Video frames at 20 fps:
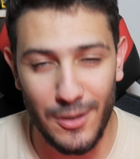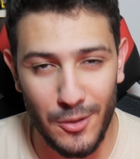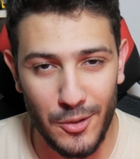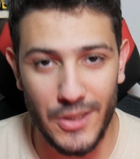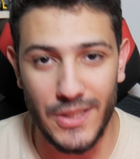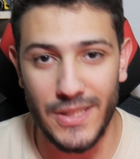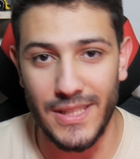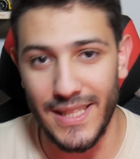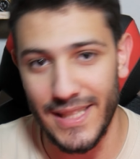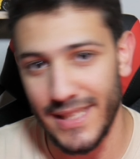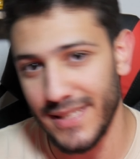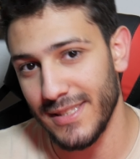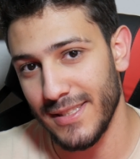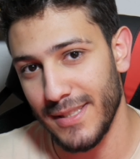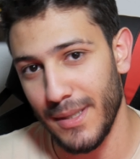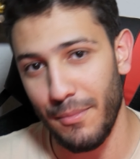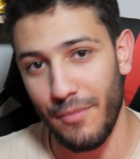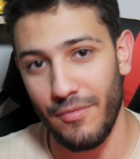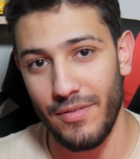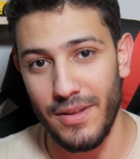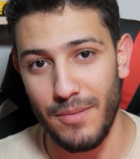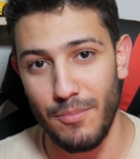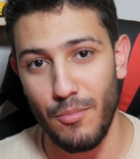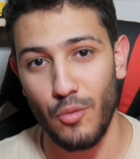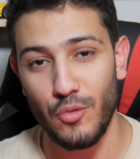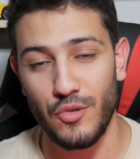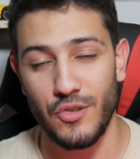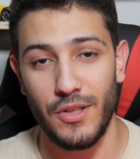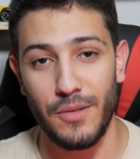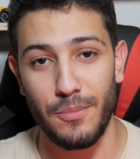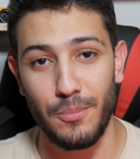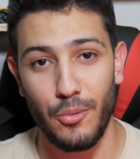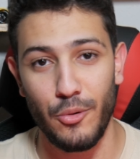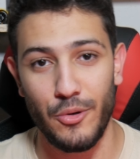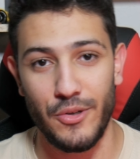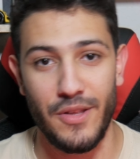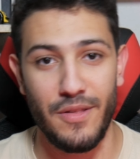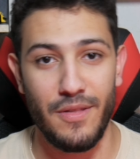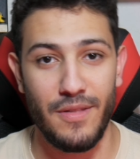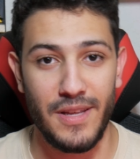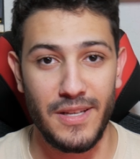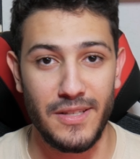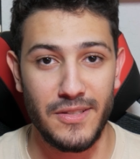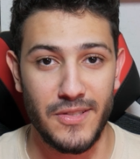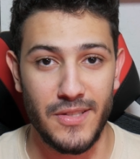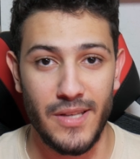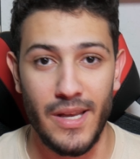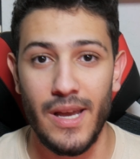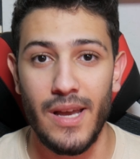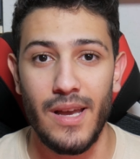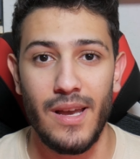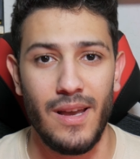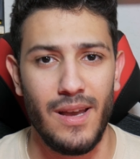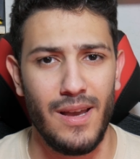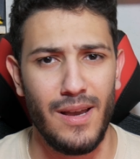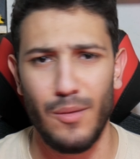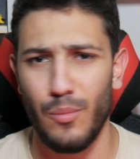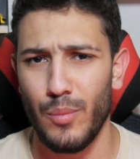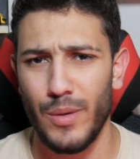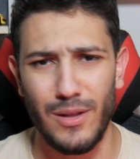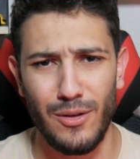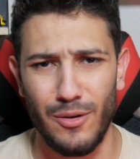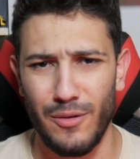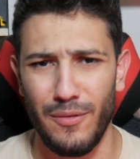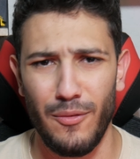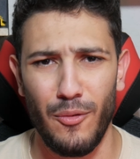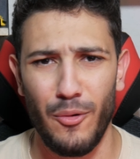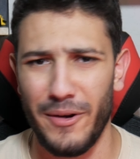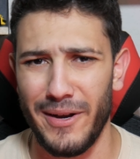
looks is some of the most important things we look for